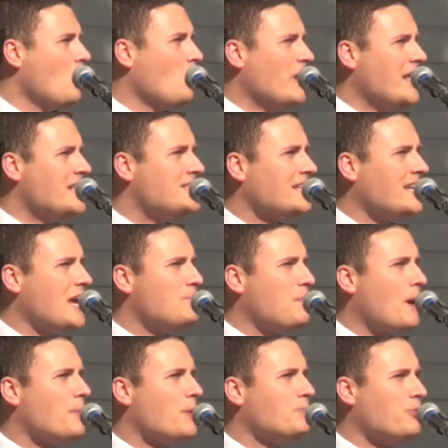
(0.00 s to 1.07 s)
We need to keep
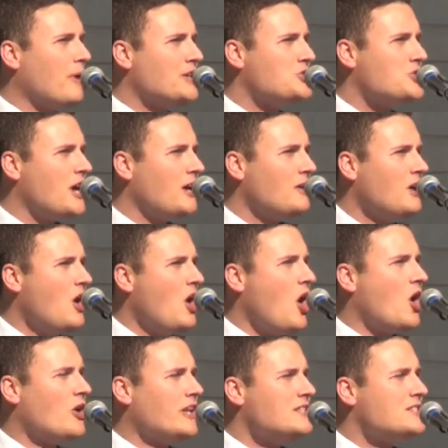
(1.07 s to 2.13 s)
up the pressure
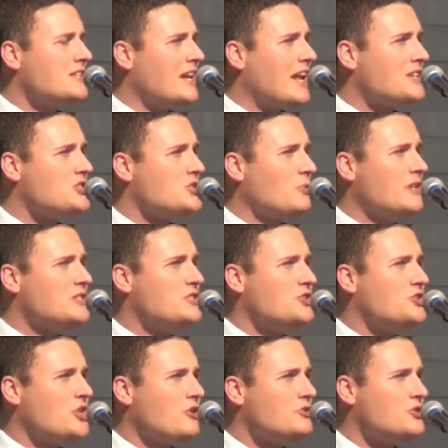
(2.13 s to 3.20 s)
on international
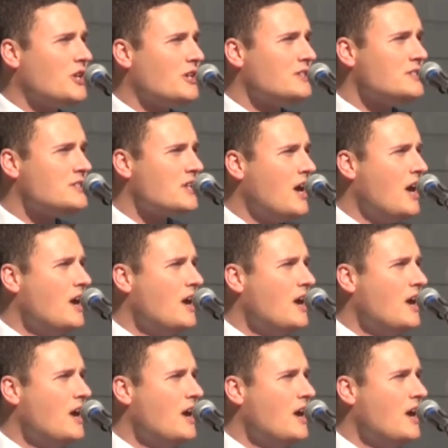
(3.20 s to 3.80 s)
institutions.